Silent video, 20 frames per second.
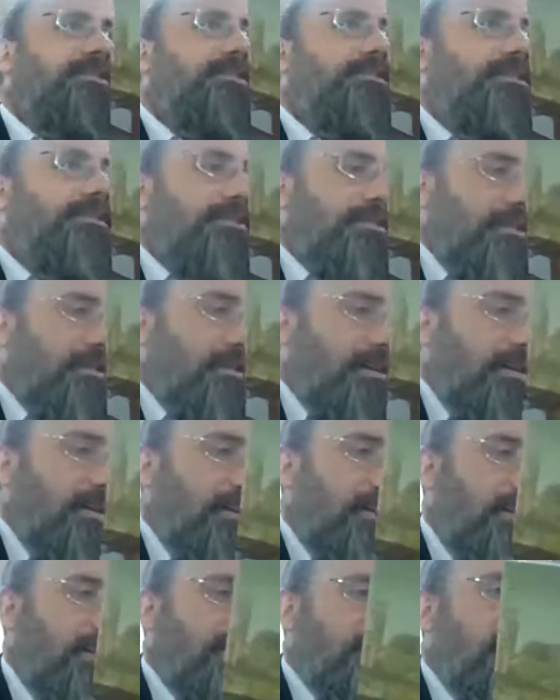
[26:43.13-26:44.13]
You need
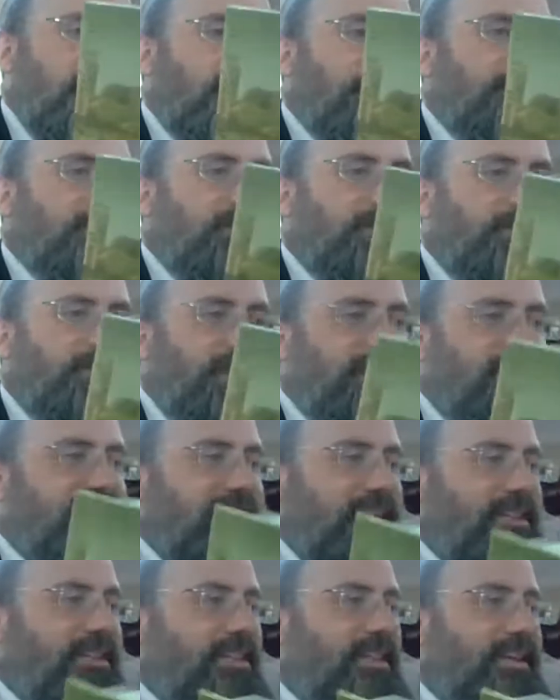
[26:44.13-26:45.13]
to take a picture of this
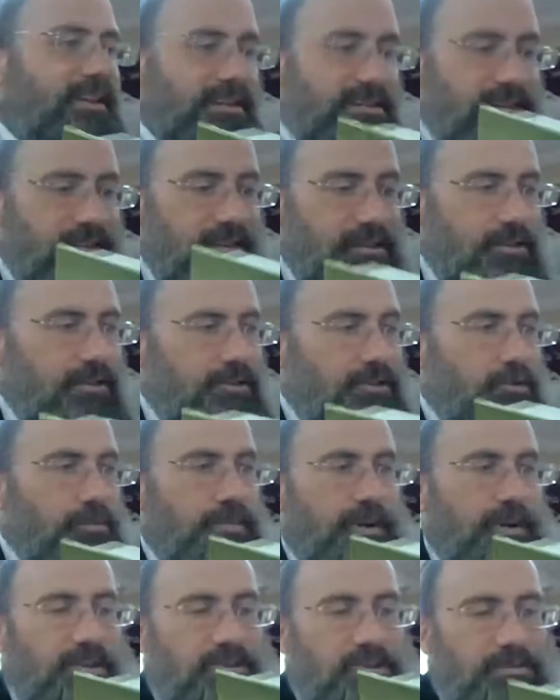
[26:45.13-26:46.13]
and this. These are the two pictures.